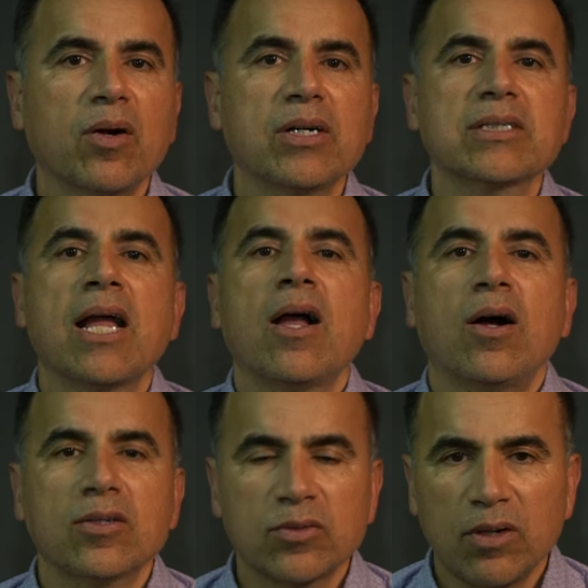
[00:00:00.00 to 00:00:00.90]
cars
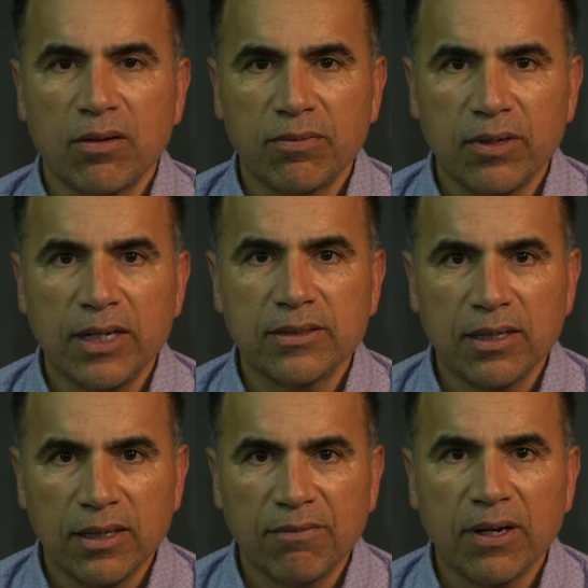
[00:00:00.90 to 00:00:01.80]
also offer a
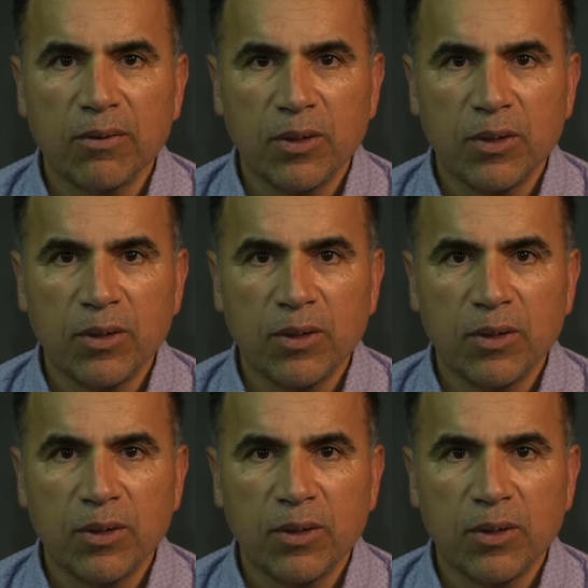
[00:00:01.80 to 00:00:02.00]
significant